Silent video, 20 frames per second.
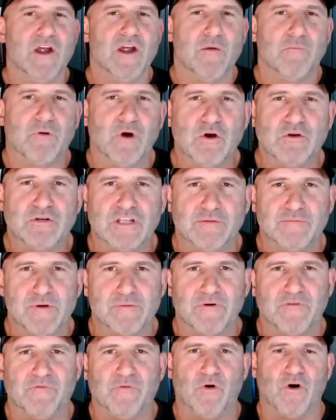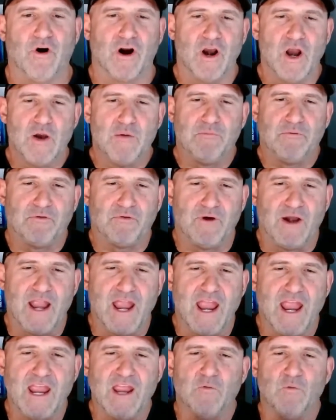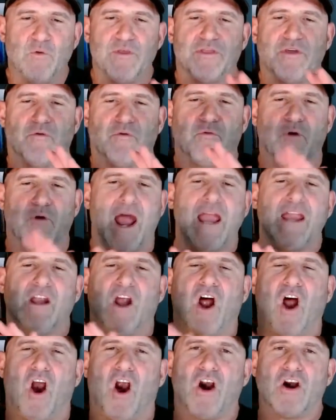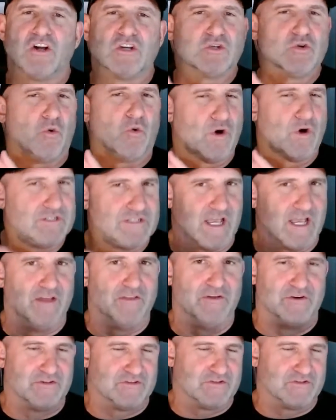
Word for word: Pro tip number four pray with the right heart towards others.